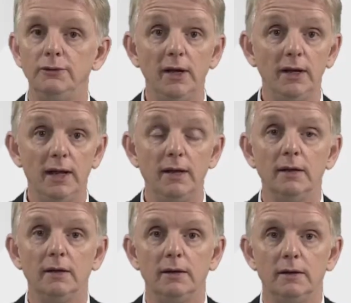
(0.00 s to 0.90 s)

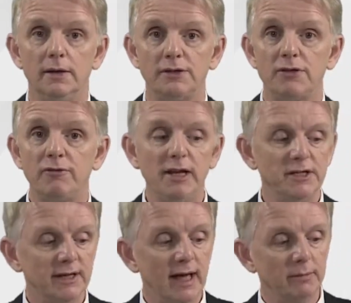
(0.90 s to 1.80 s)
Finally, there's a
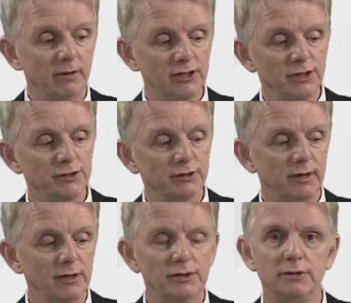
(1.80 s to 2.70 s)
3-litre calibration
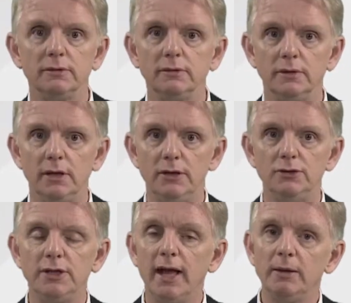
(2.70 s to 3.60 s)
syringe, and
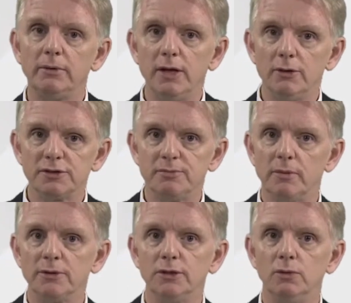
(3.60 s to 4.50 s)
you should calibrate your
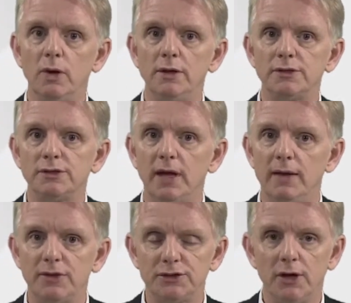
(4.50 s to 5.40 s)
spirometer once
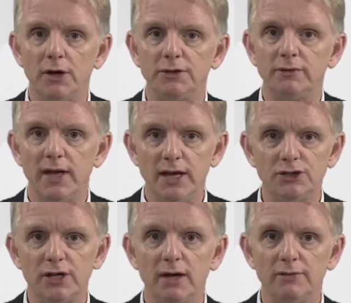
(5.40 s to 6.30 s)
at the start of
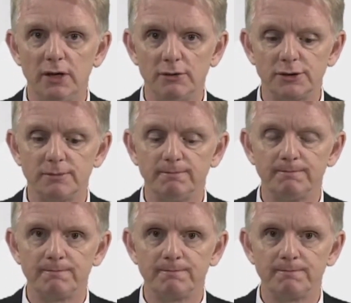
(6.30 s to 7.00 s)
each day of use.